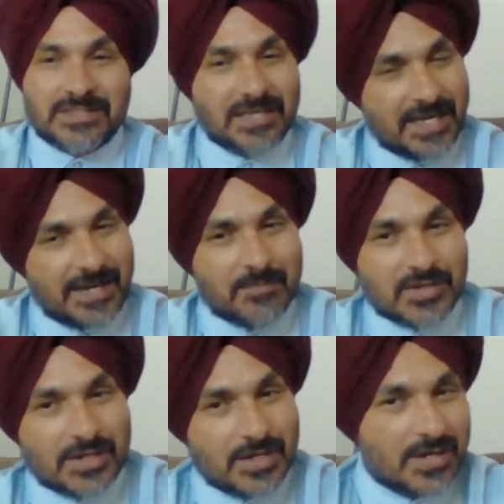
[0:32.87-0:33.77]
him
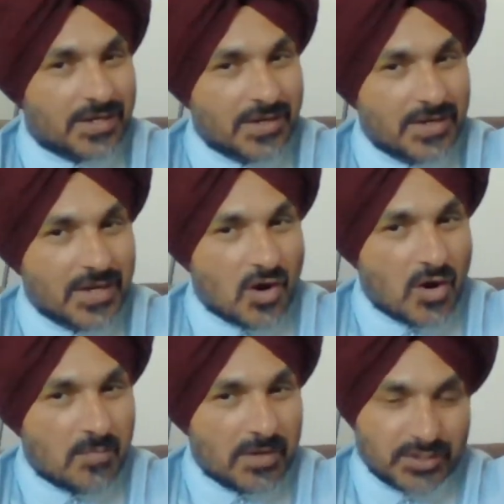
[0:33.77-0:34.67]
or her
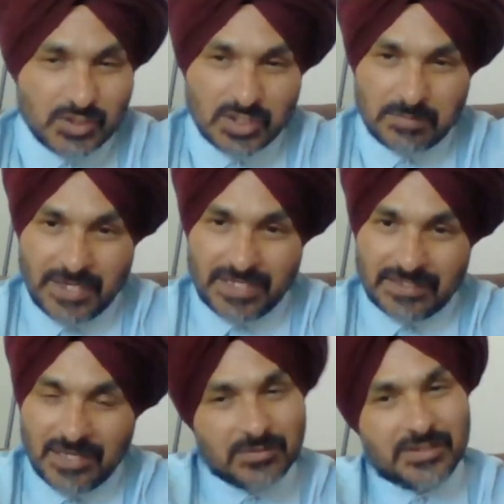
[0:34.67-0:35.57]
how much you are paying
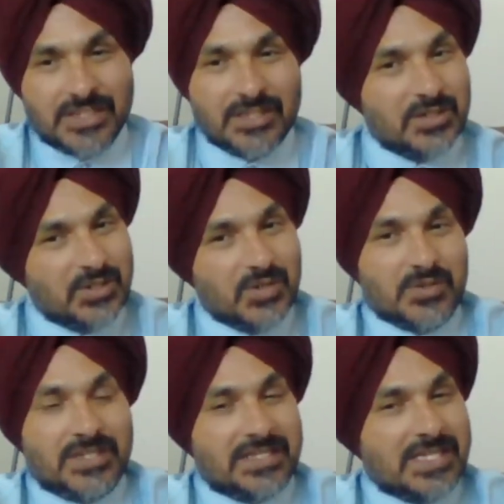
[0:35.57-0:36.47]
now they don't
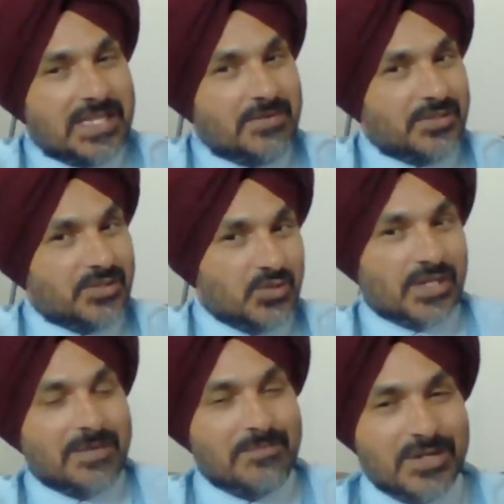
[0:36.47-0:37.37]
know they tell me you
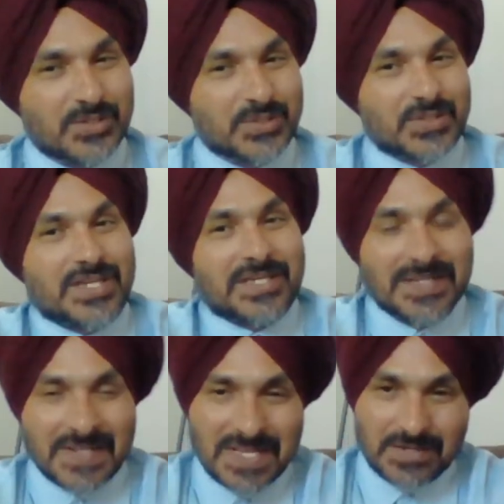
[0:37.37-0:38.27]
give me your rate
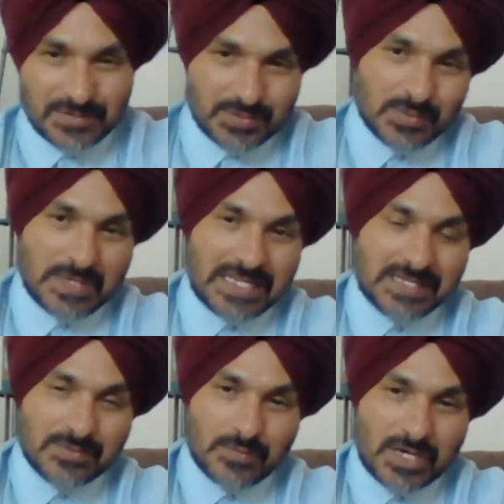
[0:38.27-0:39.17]
so
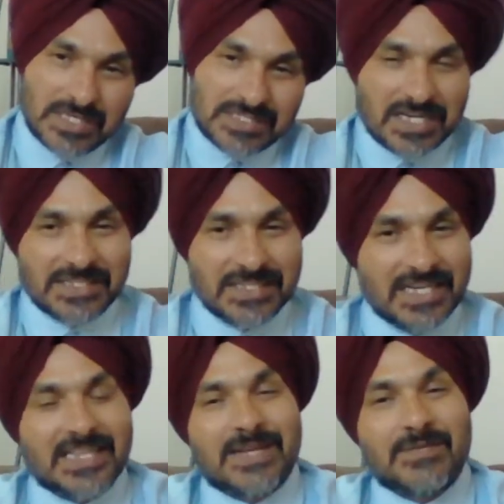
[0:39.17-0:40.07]
when once i
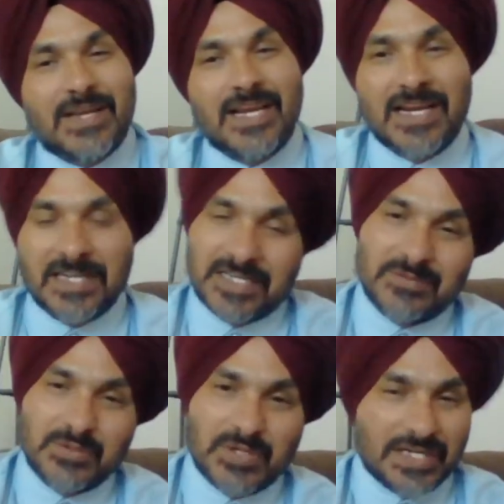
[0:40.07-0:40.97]
tell them hey i give
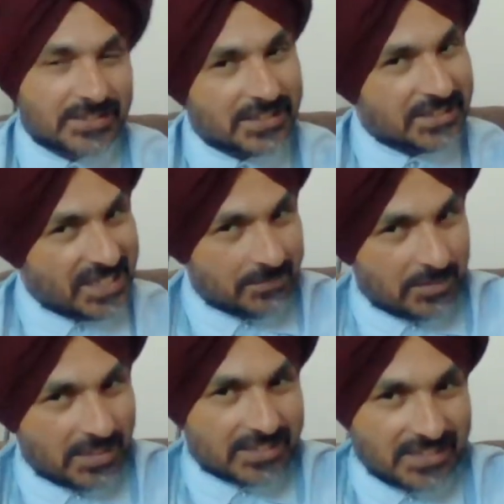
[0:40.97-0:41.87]
you interchange
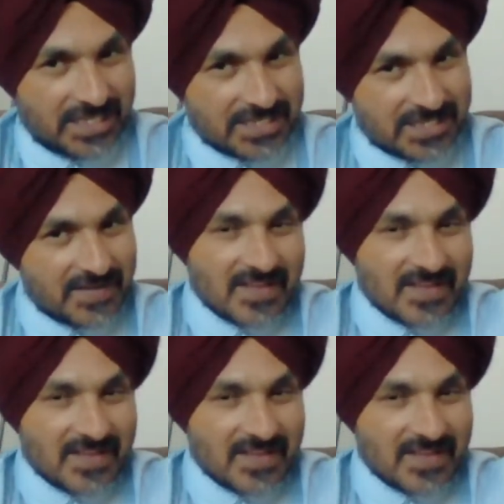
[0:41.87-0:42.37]
plus this